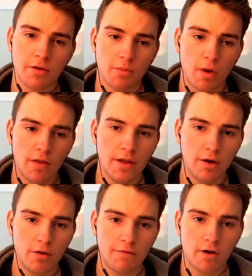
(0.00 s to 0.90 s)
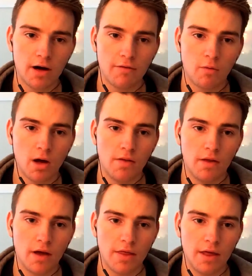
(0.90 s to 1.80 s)
1-0,
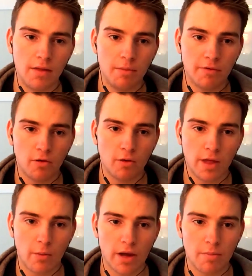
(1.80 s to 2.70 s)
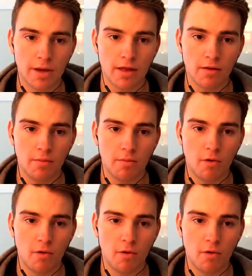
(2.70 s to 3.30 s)
5-1, and then before that we beat them on